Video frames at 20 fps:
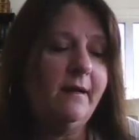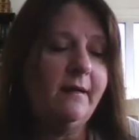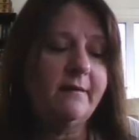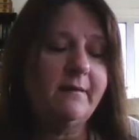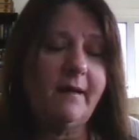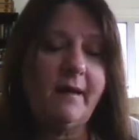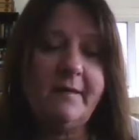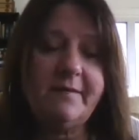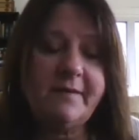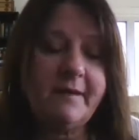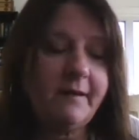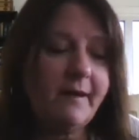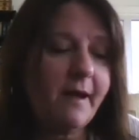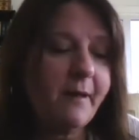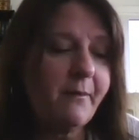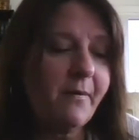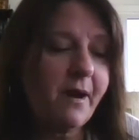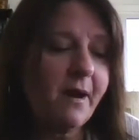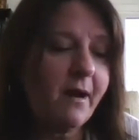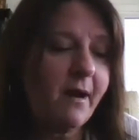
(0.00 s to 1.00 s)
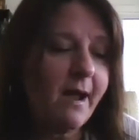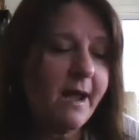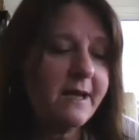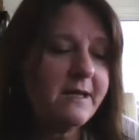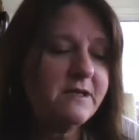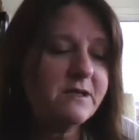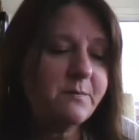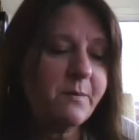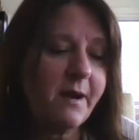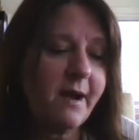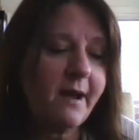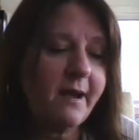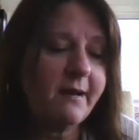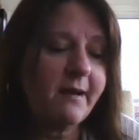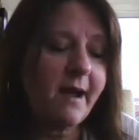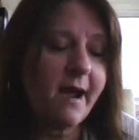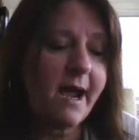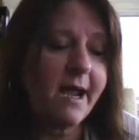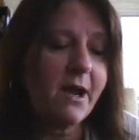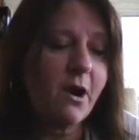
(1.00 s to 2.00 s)
Not that I mind, but
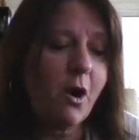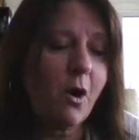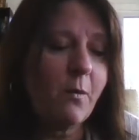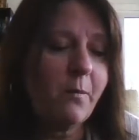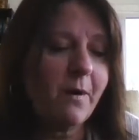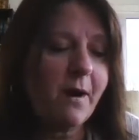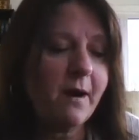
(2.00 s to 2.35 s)
I hope